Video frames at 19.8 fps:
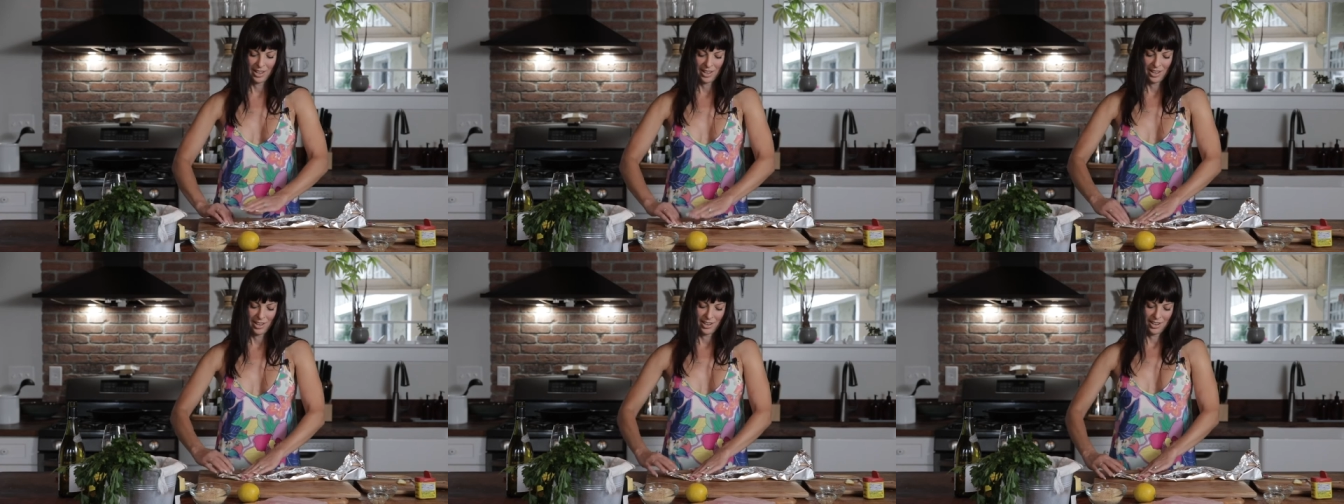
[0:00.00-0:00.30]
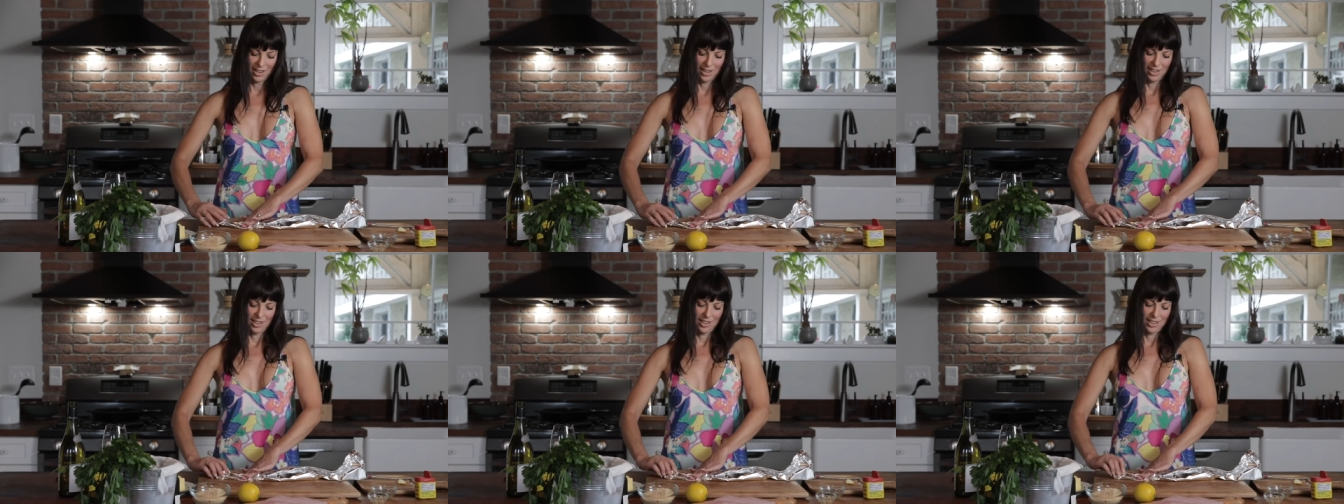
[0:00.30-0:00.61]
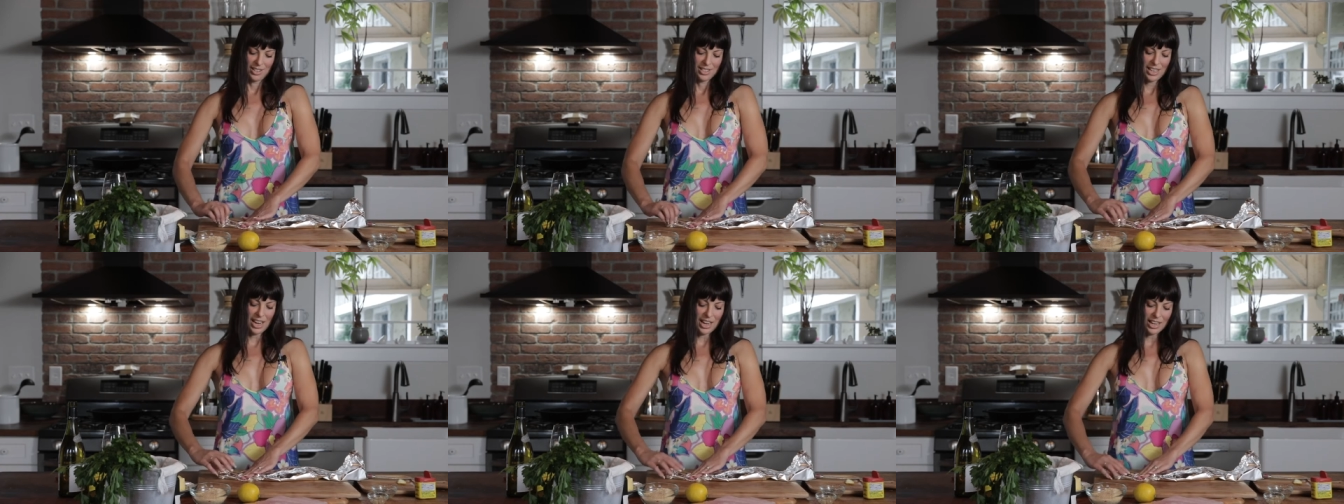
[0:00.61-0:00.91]

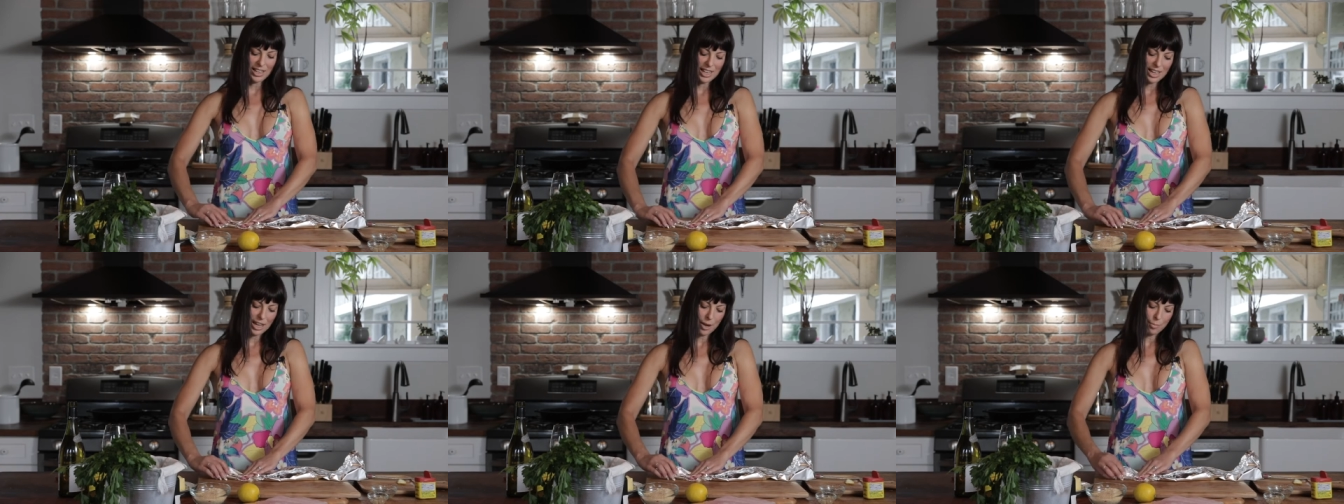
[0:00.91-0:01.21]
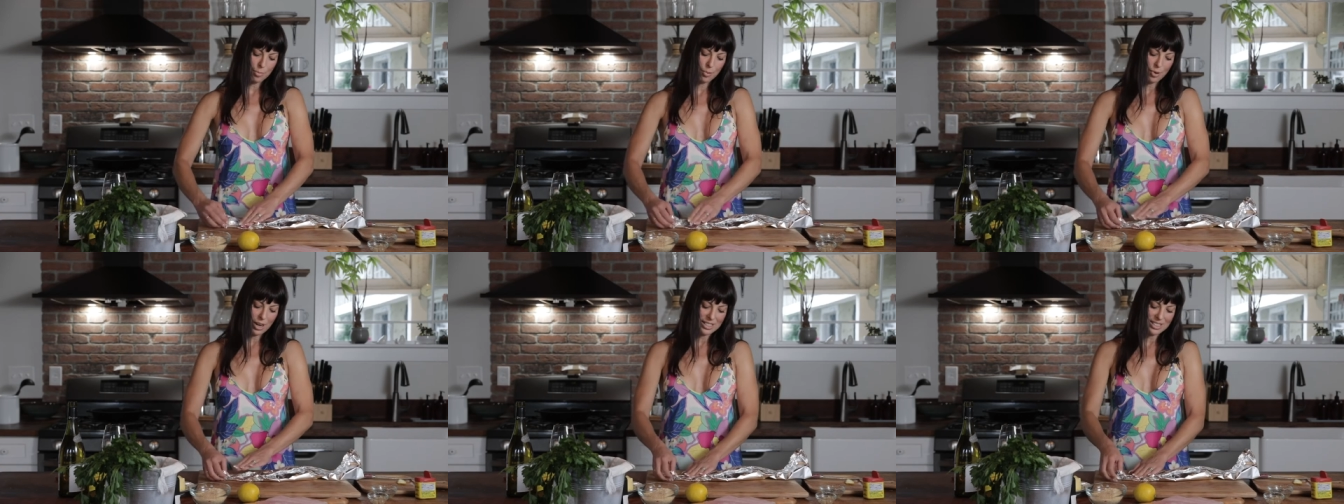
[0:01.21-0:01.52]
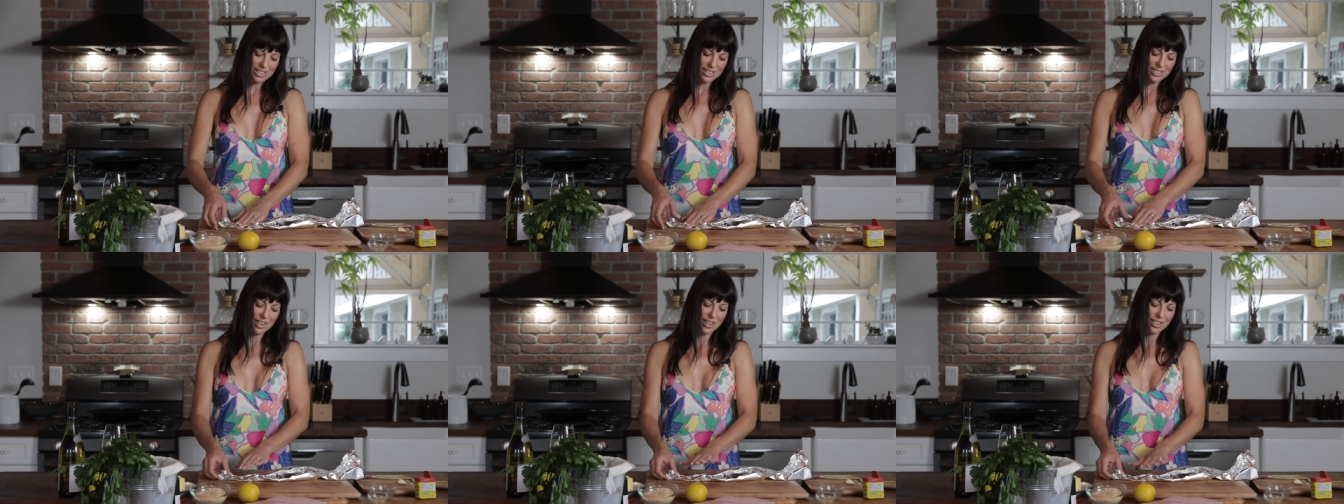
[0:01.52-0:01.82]
It's kind of like a
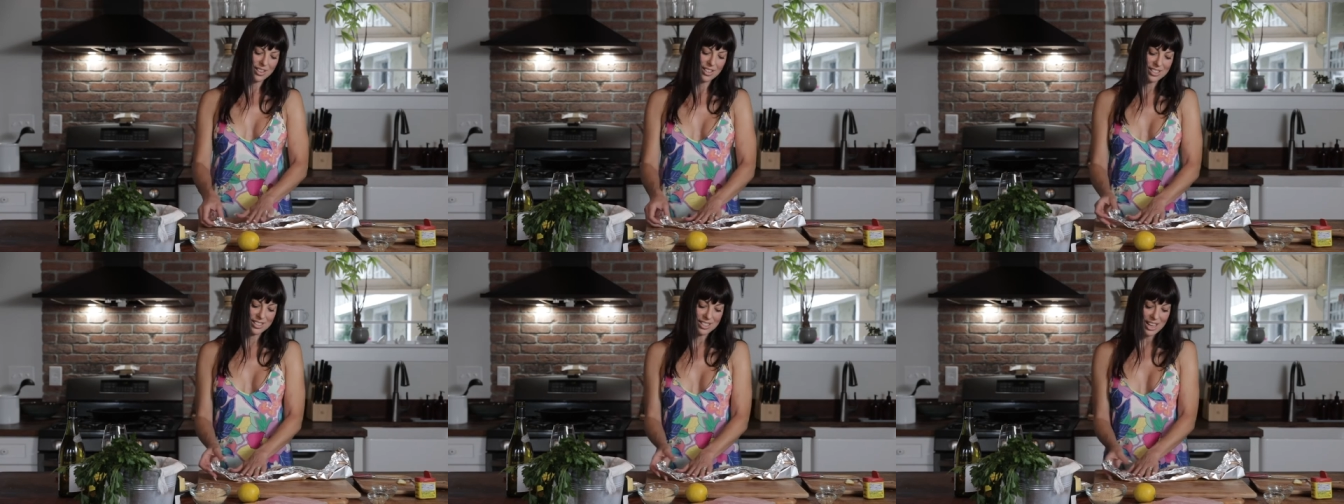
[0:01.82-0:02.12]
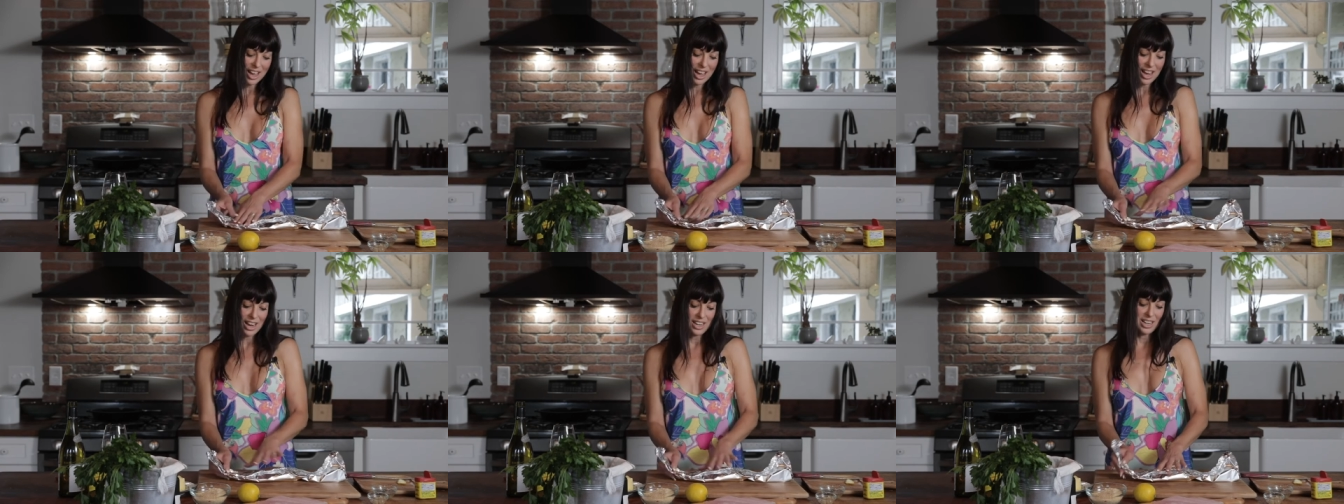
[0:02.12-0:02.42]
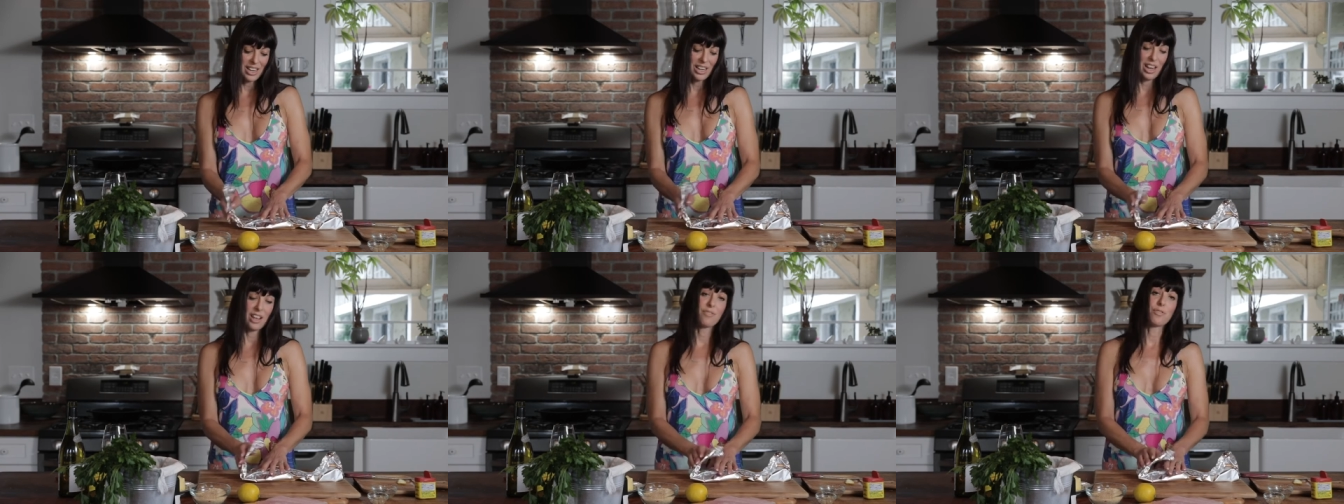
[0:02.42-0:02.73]
present on the side
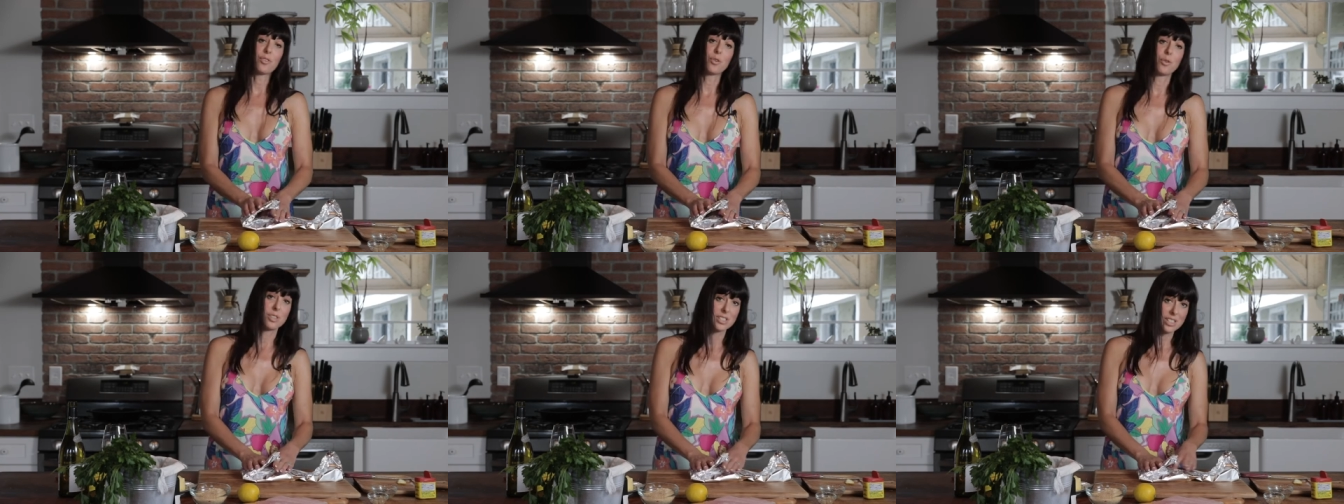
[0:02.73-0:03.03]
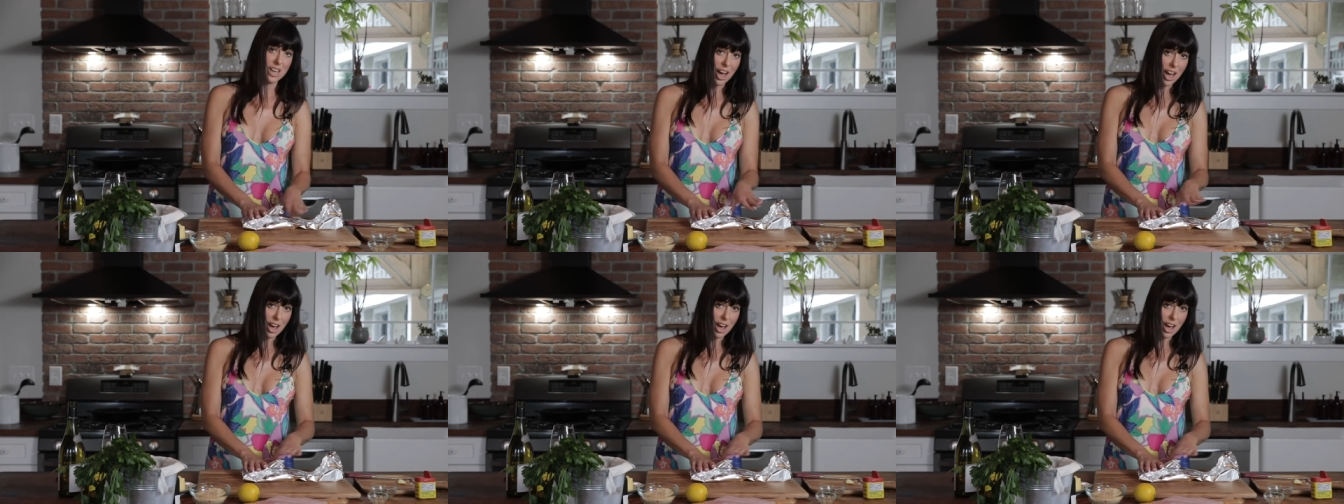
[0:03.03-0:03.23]
and I fold